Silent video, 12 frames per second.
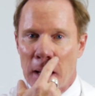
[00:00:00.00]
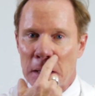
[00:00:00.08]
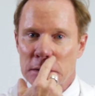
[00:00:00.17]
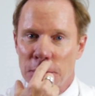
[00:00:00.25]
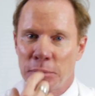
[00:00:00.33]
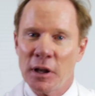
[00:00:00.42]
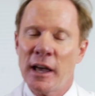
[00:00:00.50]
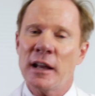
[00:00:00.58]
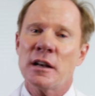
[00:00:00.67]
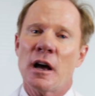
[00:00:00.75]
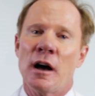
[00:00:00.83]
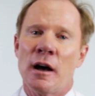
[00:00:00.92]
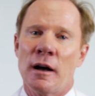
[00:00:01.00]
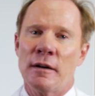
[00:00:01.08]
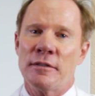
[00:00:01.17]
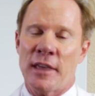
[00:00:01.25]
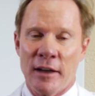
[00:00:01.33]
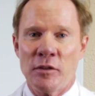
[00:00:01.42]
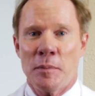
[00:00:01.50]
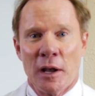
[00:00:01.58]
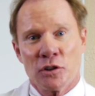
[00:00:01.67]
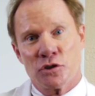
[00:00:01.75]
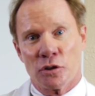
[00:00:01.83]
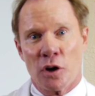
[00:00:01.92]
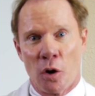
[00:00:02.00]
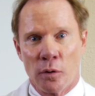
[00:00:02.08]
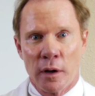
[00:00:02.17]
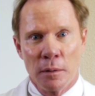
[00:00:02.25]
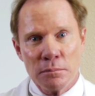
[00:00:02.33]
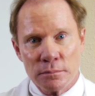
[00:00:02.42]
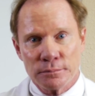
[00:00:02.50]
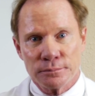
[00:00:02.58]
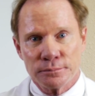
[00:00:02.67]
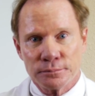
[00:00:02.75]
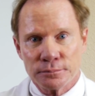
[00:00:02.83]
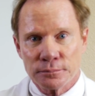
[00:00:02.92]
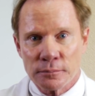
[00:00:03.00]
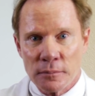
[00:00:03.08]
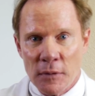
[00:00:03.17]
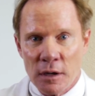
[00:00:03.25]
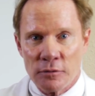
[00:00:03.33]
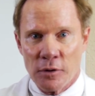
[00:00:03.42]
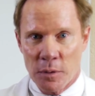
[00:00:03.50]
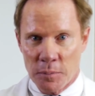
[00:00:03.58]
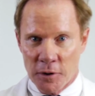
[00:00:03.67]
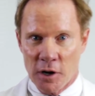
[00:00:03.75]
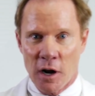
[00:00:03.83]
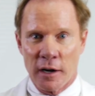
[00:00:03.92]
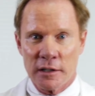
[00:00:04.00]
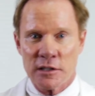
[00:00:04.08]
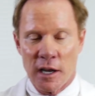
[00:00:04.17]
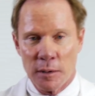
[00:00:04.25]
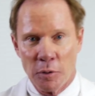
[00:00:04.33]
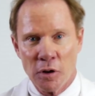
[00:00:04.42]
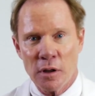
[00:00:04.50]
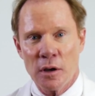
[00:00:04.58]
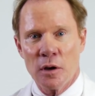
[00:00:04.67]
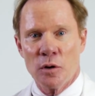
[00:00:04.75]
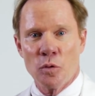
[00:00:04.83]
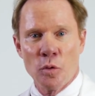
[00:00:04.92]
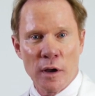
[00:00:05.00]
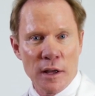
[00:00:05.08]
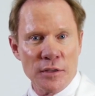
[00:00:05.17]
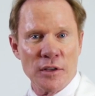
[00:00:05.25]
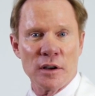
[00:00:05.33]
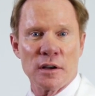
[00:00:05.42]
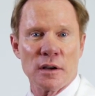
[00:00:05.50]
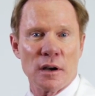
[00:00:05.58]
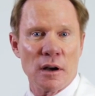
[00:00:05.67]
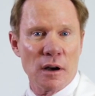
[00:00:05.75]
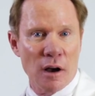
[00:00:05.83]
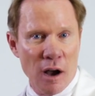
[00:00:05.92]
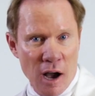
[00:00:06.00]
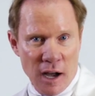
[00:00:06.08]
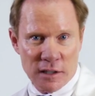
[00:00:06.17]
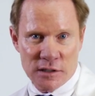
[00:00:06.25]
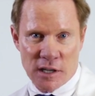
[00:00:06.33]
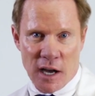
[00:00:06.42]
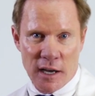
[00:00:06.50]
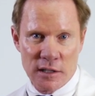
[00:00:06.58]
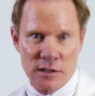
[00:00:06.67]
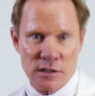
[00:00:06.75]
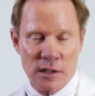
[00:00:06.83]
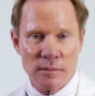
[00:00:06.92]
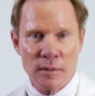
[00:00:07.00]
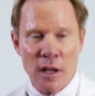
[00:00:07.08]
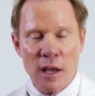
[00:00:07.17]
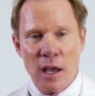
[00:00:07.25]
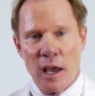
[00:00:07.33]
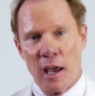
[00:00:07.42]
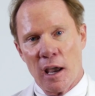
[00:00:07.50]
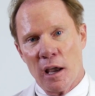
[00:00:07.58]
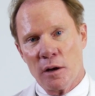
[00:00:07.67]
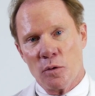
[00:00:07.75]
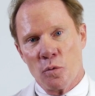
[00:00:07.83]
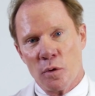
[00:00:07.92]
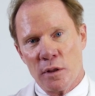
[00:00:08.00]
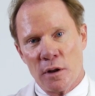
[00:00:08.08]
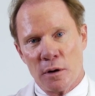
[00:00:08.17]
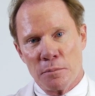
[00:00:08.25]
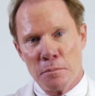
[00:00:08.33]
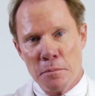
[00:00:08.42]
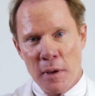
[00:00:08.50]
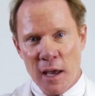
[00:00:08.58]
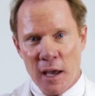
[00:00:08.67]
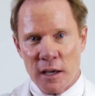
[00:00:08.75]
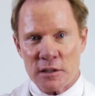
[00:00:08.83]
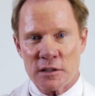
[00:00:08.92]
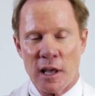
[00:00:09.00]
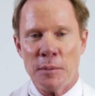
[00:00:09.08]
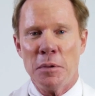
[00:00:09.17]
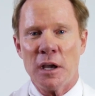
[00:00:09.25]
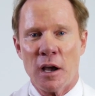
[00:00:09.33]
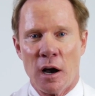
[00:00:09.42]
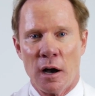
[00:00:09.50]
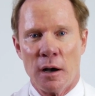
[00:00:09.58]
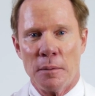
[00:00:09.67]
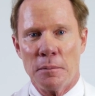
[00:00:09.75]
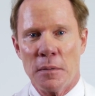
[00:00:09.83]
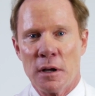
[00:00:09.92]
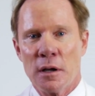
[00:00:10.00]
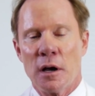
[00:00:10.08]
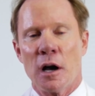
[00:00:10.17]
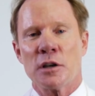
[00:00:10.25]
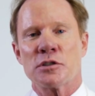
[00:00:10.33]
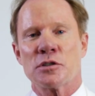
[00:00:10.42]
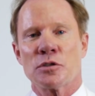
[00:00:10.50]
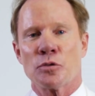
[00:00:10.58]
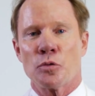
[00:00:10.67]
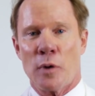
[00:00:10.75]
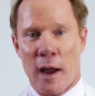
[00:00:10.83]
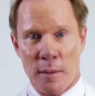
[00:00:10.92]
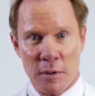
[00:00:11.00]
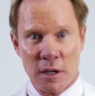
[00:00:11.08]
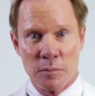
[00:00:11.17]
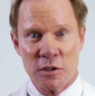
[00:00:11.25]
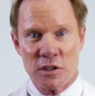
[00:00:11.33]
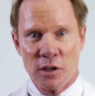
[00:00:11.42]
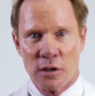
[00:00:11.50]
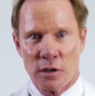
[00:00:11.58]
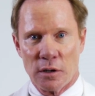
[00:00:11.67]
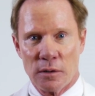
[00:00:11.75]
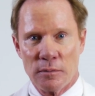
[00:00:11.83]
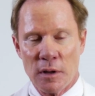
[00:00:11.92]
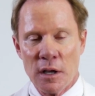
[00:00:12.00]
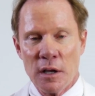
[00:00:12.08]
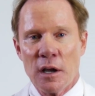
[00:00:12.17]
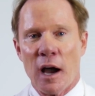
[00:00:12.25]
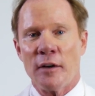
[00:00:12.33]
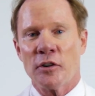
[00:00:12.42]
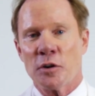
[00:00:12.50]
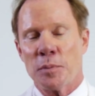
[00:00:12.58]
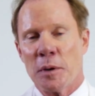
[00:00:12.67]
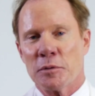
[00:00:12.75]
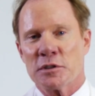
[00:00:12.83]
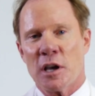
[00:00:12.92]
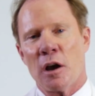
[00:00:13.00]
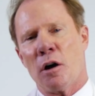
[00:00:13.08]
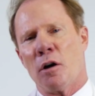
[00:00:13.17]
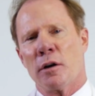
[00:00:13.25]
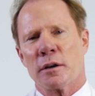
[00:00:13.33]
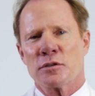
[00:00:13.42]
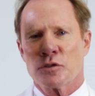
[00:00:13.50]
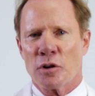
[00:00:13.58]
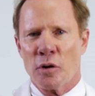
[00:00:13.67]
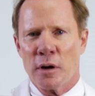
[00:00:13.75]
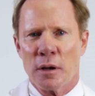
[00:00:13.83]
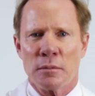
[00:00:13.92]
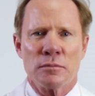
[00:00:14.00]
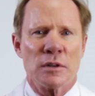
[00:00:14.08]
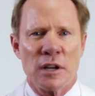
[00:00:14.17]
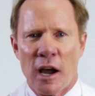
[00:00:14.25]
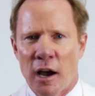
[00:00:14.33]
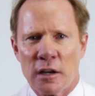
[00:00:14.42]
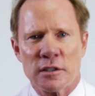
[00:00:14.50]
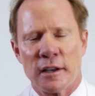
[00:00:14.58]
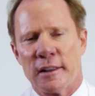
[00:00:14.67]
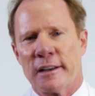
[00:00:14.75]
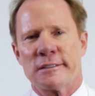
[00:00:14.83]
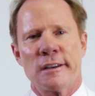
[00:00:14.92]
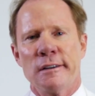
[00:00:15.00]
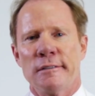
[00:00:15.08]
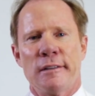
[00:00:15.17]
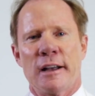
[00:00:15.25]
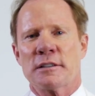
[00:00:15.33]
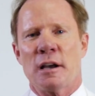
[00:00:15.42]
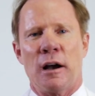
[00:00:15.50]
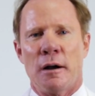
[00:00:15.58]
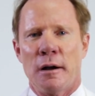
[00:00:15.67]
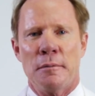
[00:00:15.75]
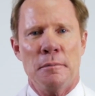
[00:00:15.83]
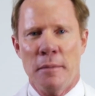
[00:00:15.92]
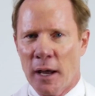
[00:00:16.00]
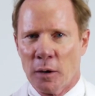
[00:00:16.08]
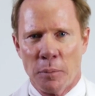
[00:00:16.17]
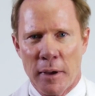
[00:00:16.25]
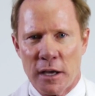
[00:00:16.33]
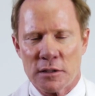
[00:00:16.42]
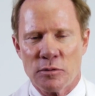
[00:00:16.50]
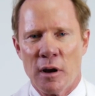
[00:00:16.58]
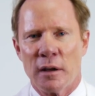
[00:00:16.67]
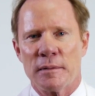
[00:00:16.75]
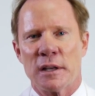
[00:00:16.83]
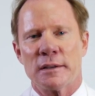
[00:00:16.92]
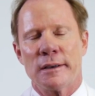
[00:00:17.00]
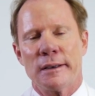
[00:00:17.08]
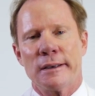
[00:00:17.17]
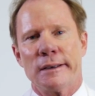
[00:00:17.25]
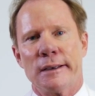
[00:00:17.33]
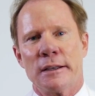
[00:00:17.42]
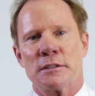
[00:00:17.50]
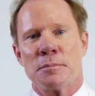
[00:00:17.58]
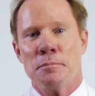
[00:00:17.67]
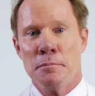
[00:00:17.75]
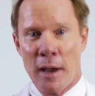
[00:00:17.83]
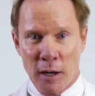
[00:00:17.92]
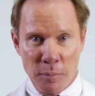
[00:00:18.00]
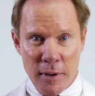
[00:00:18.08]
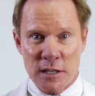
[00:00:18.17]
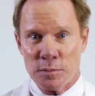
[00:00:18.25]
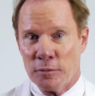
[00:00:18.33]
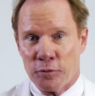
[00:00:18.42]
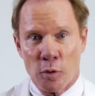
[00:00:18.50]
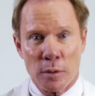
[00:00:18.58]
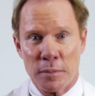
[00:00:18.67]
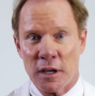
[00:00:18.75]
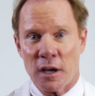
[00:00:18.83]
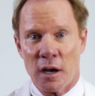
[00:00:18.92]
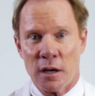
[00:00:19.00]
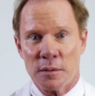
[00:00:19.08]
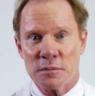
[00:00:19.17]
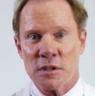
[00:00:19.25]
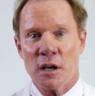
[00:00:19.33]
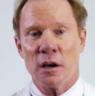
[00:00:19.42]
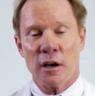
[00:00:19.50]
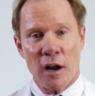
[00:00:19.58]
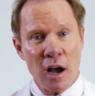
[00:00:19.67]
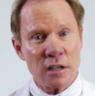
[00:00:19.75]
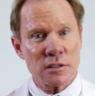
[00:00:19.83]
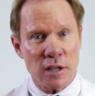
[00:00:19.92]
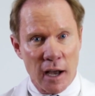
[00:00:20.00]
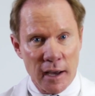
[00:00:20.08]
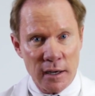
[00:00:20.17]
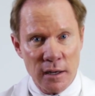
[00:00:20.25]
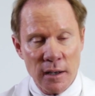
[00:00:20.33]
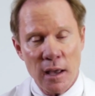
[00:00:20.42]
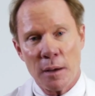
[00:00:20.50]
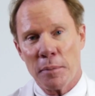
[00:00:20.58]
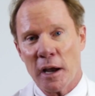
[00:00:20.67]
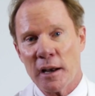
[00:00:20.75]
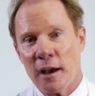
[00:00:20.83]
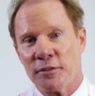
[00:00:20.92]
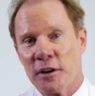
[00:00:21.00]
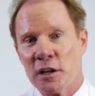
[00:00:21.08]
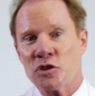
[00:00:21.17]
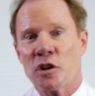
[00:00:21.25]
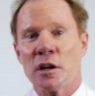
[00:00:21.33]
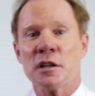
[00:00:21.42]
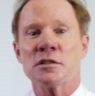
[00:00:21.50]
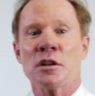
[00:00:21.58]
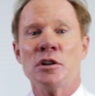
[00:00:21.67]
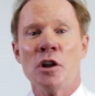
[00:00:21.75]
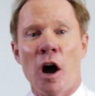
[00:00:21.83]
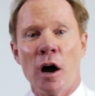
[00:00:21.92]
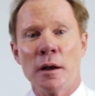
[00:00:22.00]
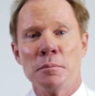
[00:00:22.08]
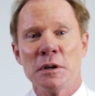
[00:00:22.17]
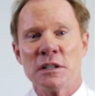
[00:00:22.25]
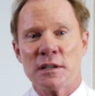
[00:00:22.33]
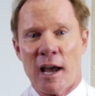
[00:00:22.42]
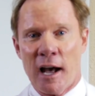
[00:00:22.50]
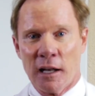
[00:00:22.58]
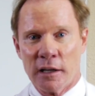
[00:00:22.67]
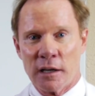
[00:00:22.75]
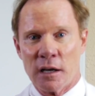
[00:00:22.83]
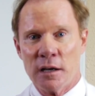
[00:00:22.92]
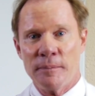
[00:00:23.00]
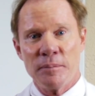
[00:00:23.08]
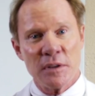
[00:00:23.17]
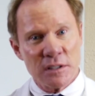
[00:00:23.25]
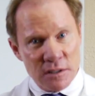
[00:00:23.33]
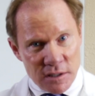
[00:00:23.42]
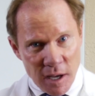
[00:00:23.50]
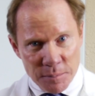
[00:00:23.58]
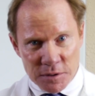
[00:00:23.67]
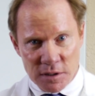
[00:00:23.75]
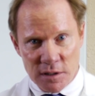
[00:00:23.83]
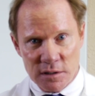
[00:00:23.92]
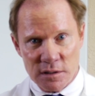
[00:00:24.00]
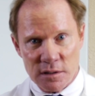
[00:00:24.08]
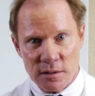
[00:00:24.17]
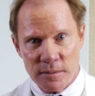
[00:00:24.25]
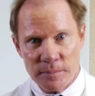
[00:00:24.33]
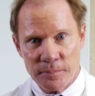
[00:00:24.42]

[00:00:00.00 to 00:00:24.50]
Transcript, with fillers: And it's a blend of heavy metal zirconium from the periodic table with oxides. And when they're mixed, they become a ceramic material. I've heard people say, oh, yeah, zirconium dioxide, that's, that's metal based. Well, it, it's metal based before it becomes an oxide, and by definition is a non metallic substance.